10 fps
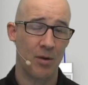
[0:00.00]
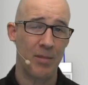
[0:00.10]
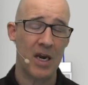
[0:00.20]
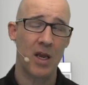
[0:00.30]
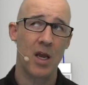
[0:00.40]

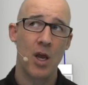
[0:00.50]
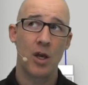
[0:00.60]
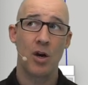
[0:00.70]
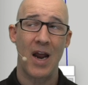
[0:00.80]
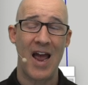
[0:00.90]
meaning
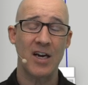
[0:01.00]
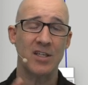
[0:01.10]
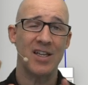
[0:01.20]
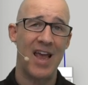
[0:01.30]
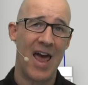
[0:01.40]
you're
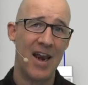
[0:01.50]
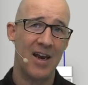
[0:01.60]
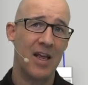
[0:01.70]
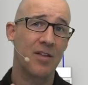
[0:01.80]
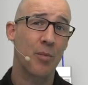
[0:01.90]
actually
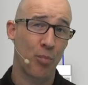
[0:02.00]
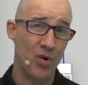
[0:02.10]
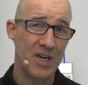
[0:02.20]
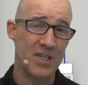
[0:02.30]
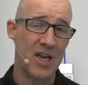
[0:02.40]
editing the
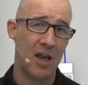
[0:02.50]
preset.